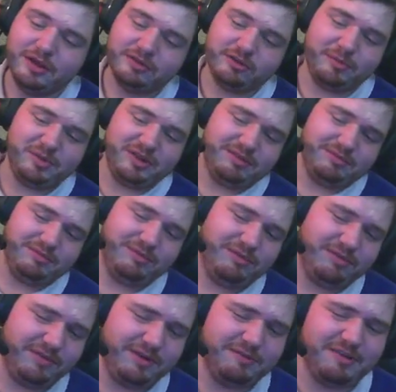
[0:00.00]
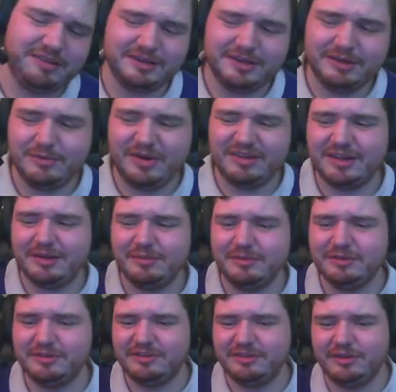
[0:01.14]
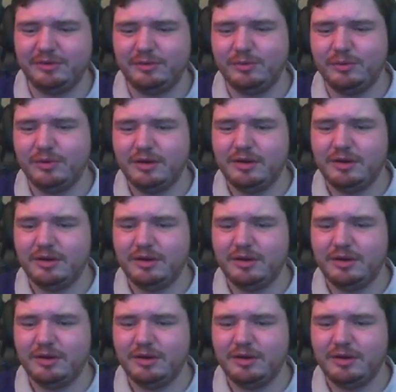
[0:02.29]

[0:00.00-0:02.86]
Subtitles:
So, I mean, theoretically, West Ham could still